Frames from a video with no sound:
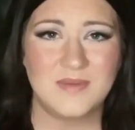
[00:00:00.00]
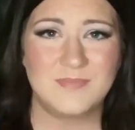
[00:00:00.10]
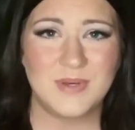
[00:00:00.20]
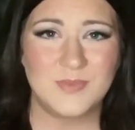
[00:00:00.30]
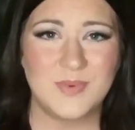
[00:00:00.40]

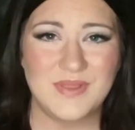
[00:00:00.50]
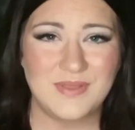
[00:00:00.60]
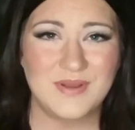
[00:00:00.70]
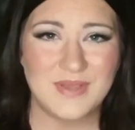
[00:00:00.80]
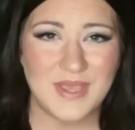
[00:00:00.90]
But when
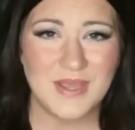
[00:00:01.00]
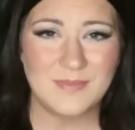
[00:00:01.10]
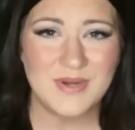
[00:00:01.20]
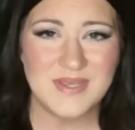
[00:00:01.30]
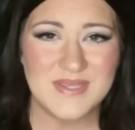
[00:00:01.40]
their
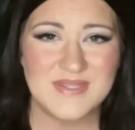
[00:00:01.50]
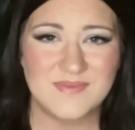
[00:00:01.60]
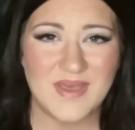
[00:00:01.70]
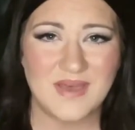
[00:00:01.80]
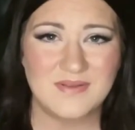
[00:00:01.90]
camera is
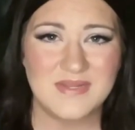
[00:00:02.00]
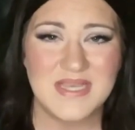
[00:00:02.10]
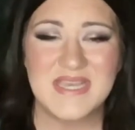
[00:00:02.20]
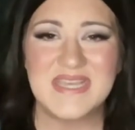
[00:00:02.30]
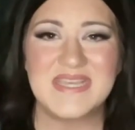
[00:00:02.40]
found,
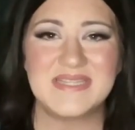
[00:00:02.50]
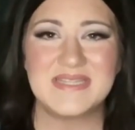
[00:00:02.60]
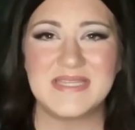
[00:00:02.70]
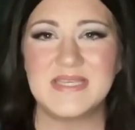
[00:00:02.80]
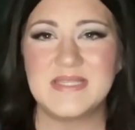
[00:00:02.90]
it
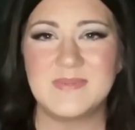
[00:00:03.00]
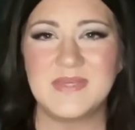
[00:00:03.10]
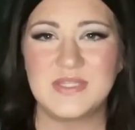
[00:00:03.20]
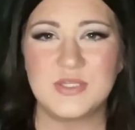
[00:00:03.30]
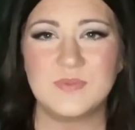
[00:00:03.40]
leads
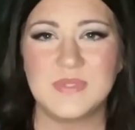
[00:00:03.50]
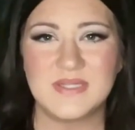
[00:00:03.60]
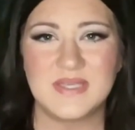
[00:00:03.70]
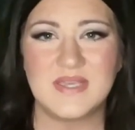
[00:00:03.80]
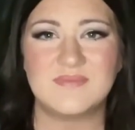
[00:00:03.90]
me to
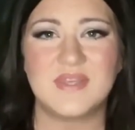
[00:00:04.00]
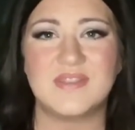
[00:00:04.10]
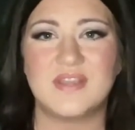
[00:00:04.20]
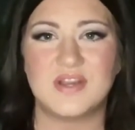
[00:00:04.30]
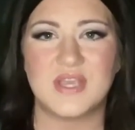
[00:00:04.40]
believe
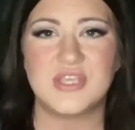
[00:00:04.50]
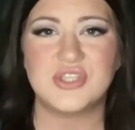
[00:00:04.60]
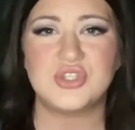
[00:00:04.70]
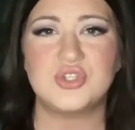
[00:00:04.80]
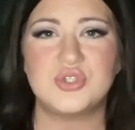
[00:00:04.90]
that there
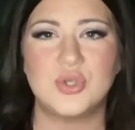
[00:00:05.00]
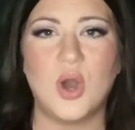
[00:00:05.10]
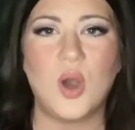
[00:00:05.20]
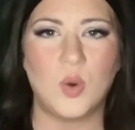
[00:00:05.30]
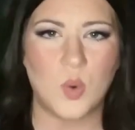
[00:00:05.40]
is
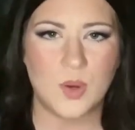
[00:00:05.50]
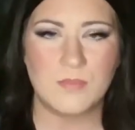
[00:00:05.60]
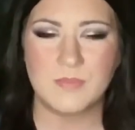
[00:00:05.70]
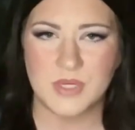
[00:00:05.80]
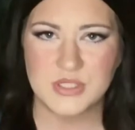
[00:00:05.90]
so
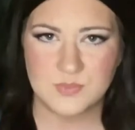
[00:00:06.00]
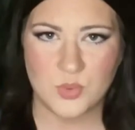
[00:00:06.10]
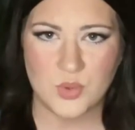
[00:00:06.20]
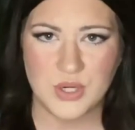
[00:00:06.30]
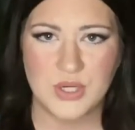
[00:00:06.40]
much
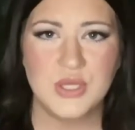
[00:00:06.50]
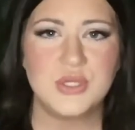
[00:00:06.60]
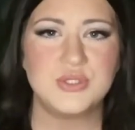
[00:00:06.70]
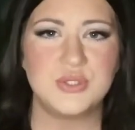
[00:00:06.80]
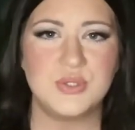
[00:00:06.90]
more
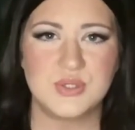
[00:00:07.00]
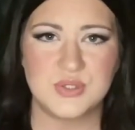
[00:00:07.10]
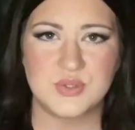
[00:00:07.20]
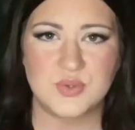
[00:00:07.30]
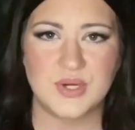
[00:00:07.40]
to the
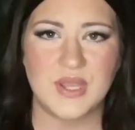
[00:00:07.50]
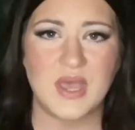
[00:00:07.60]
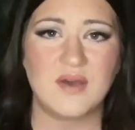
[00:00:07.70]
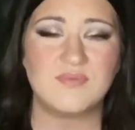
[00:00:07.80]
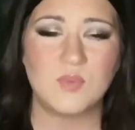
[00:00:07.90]
story
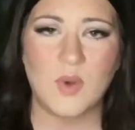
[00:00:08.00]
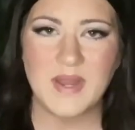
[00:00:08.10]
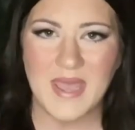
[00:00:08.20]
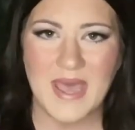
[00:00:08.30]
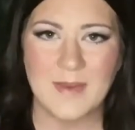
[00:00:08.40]
of
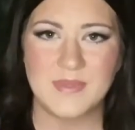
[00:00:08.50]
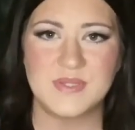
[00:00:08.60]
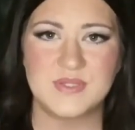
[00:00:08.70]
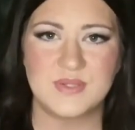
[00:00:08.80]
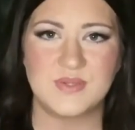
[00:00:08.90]
what
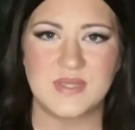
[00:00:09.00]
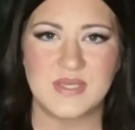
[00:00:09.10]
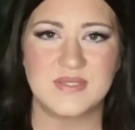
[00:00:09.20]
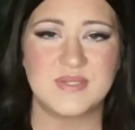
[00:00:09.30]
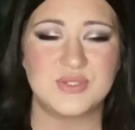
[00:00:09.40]
happened to
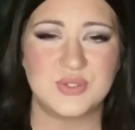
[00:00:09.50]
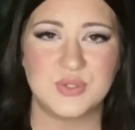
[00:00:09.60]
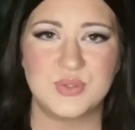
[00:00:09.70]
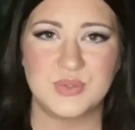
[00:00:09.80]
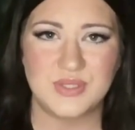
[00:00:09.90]
these
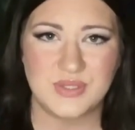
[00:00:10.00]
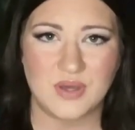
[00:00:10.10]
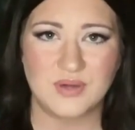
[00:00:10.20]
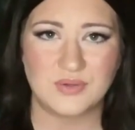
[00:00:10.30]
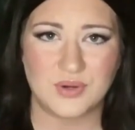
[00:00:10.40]
two
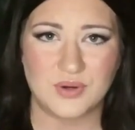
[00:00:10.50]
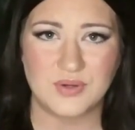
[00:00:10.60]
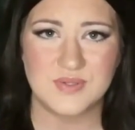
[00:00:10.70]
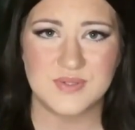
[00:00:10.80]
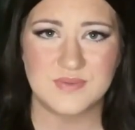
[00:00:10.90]
young
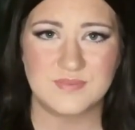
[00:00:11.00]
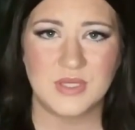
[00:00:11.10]
girls.